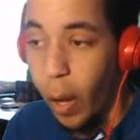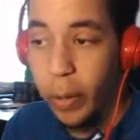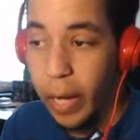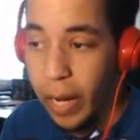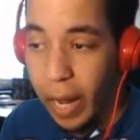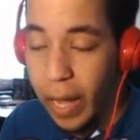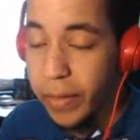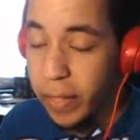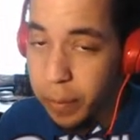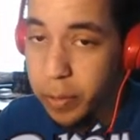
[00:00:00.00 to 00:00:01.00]
Okay, I
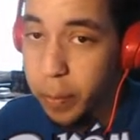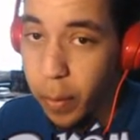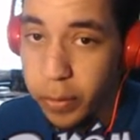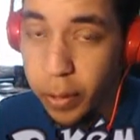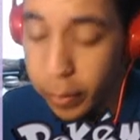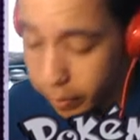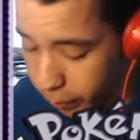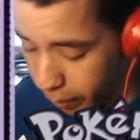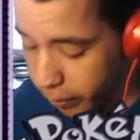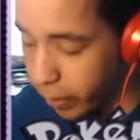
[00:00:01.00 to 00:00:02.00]
think I'm supposed to go this
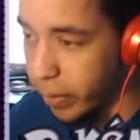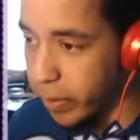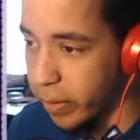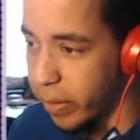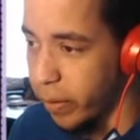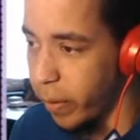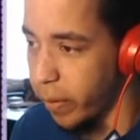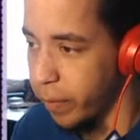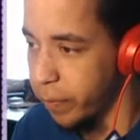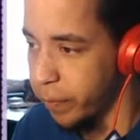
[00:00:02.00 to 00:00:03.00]
way, so let's continue
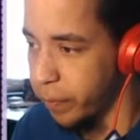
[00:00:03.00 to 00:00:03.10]
on.